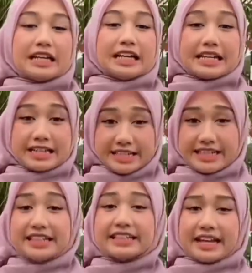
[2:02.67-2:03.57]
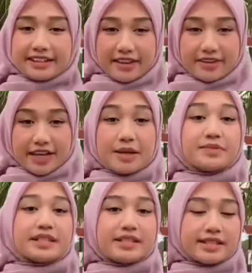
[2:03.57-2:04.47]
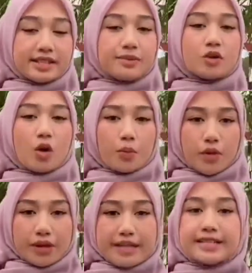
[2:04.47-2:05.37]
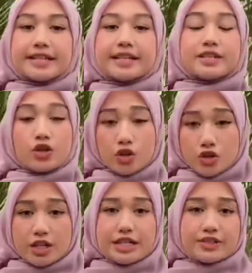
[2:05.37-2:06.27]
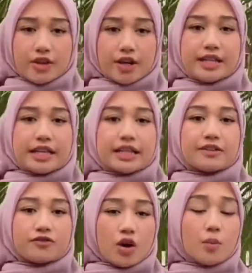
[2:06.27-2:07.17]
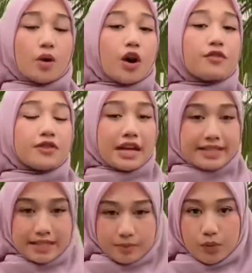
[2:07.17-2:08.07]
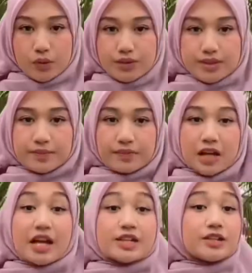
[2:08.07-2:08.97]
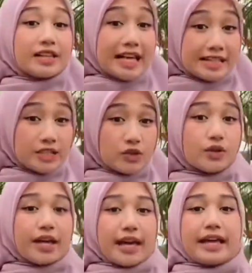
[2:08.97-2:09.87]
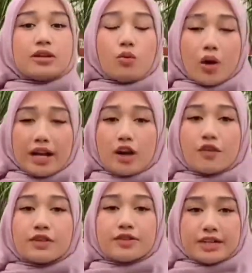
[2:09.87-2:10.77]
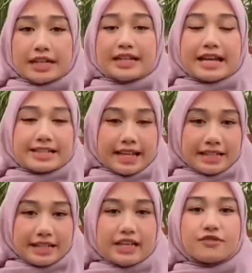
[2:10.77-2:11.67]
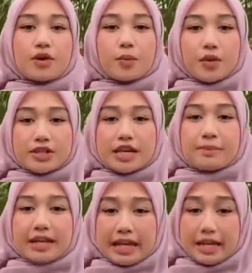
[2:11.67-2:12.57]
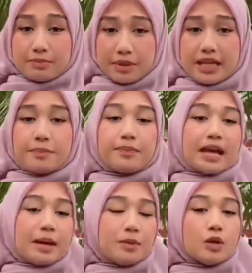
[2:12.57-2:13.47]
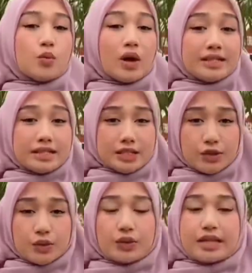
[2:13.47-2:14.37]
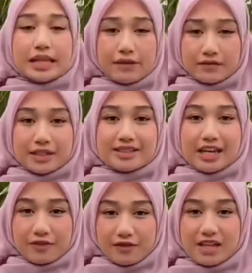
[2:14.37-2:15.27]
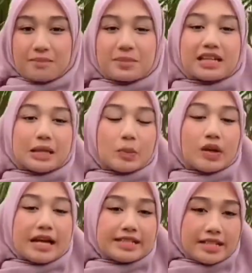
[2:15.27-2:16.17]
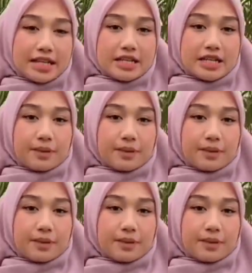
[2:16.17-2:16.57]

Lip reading: In the single line diagram, the system components is usually drawn in the form of their symbols. So let's look at one of the real SLD from Project Maintain B PMU 12211 kV Menkibul extension.